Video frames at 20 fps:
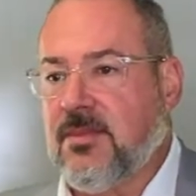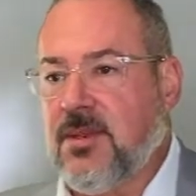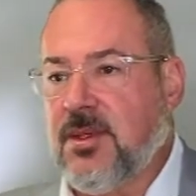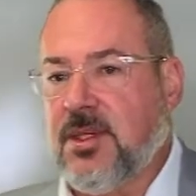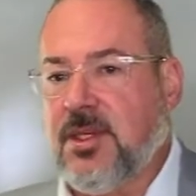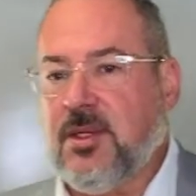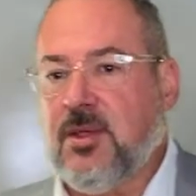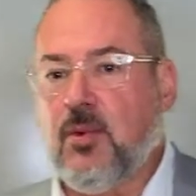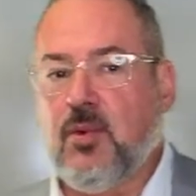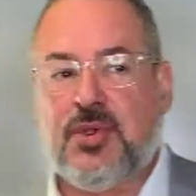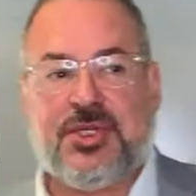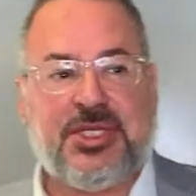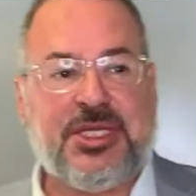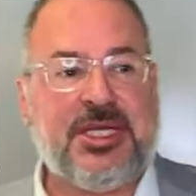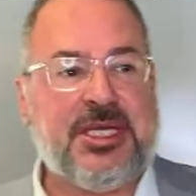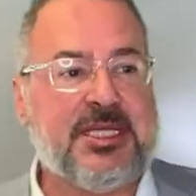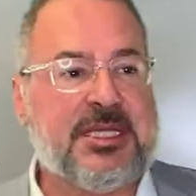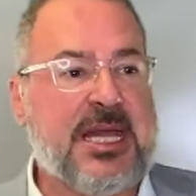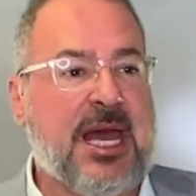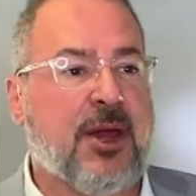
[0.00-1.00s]
you
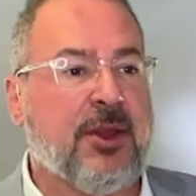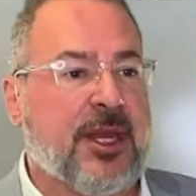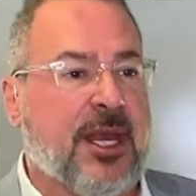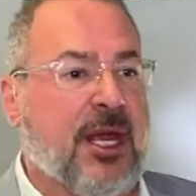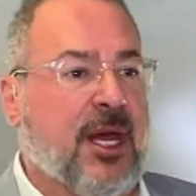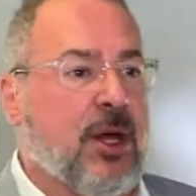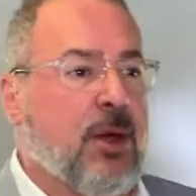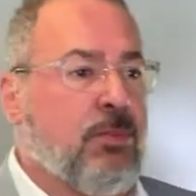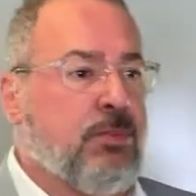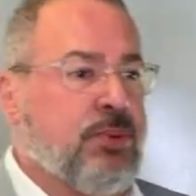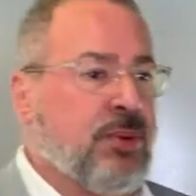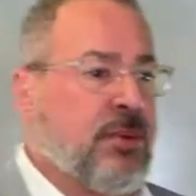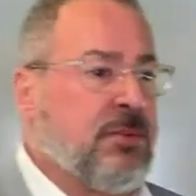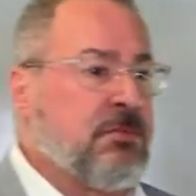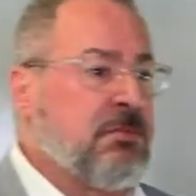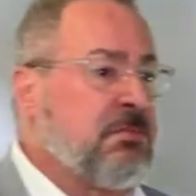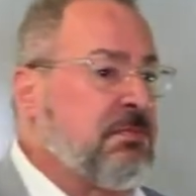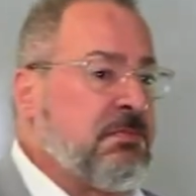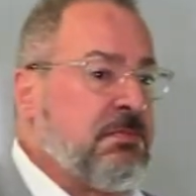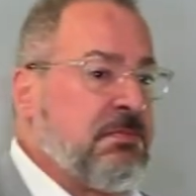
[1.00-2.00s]
seeked out help,
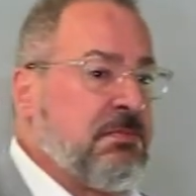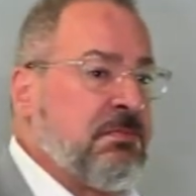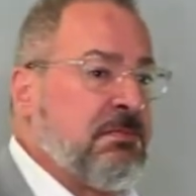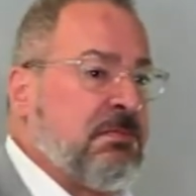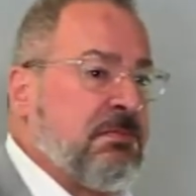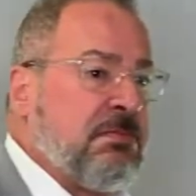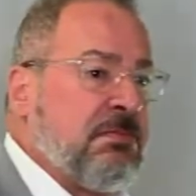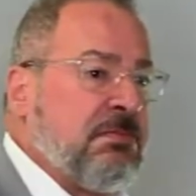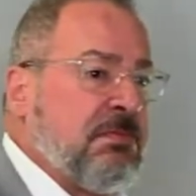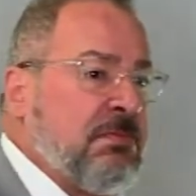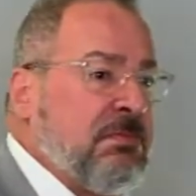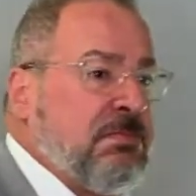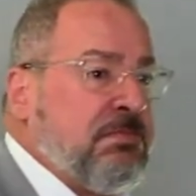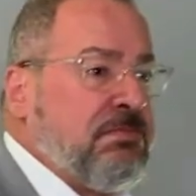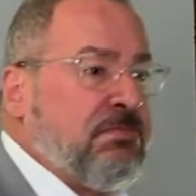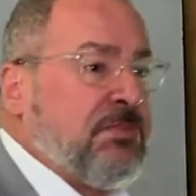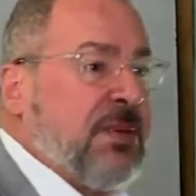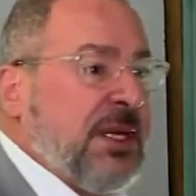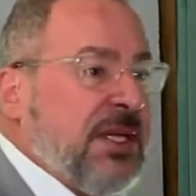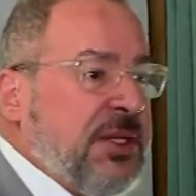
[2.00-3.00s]

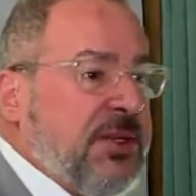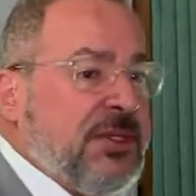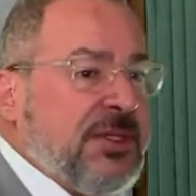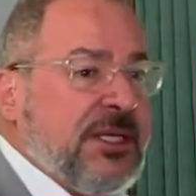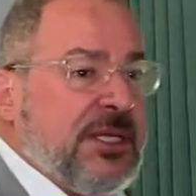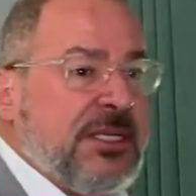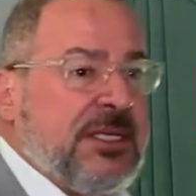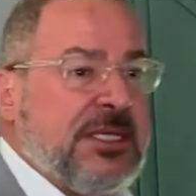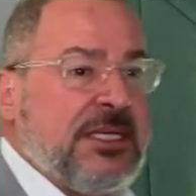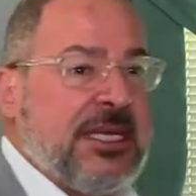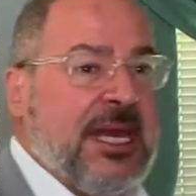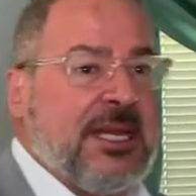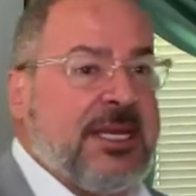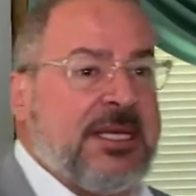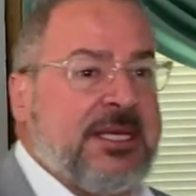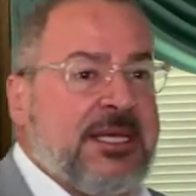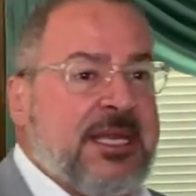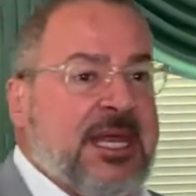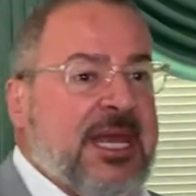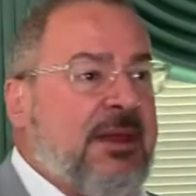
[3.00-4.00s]
but you didn't get
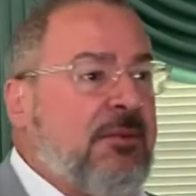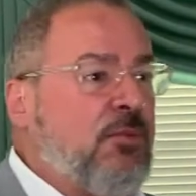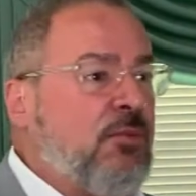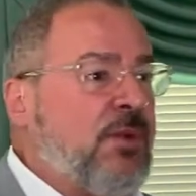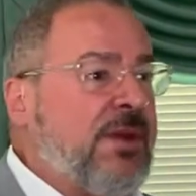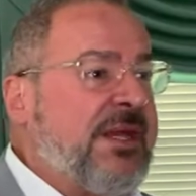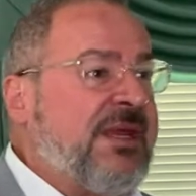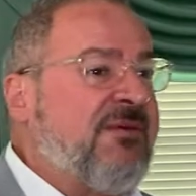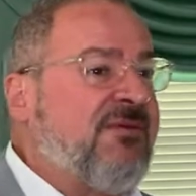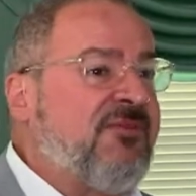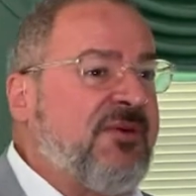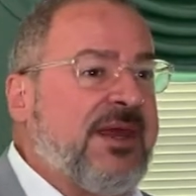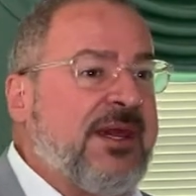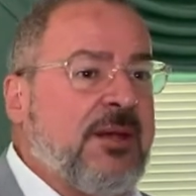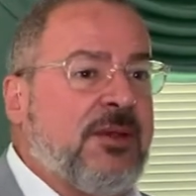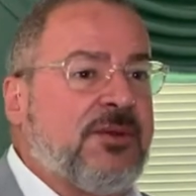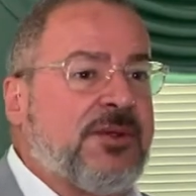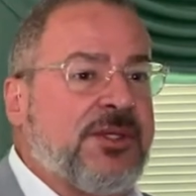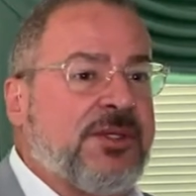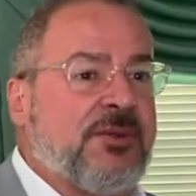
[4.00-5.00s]
it, and we
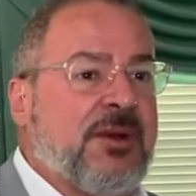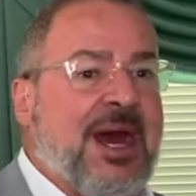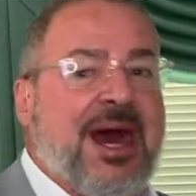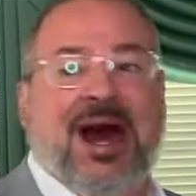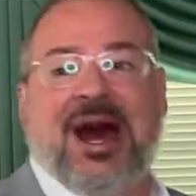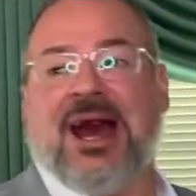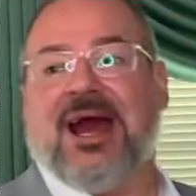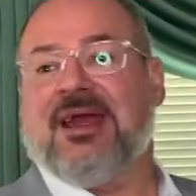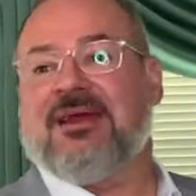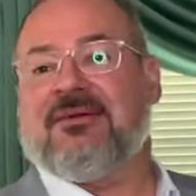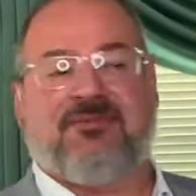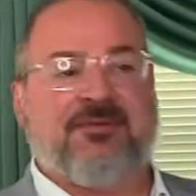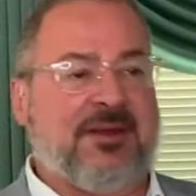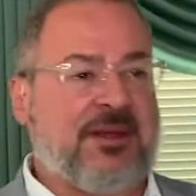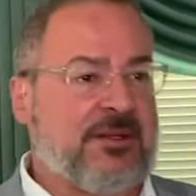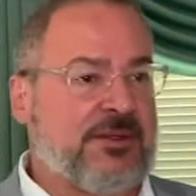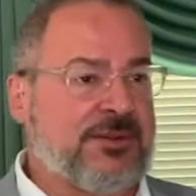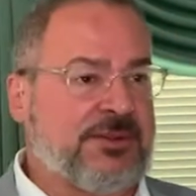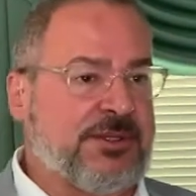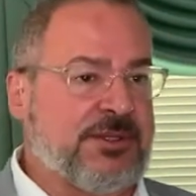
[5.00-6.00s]
failed you. I
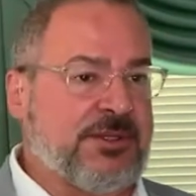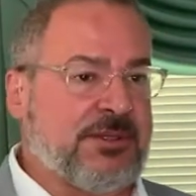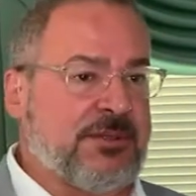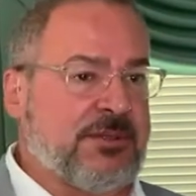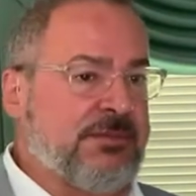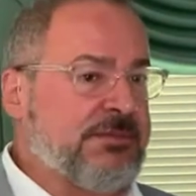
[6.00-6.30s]
failed you.